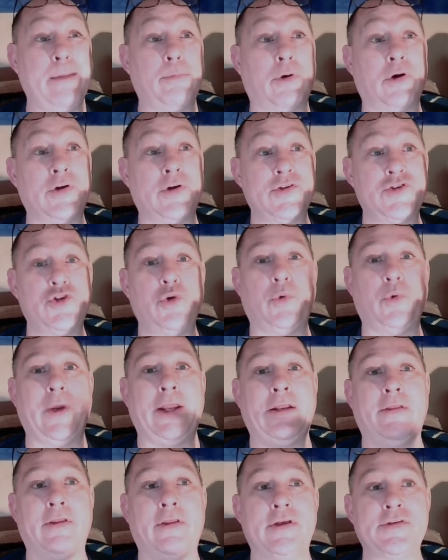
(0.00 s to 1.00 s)
neighbor is
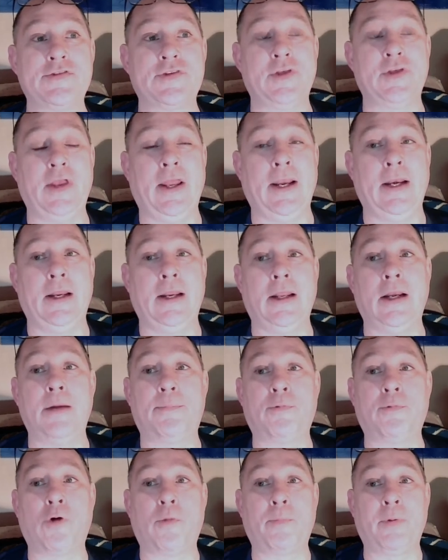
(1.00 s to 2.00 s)
doing this in
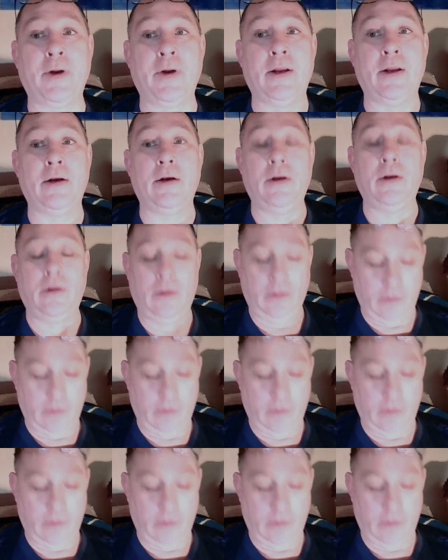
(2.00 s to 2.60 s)
inappropriate.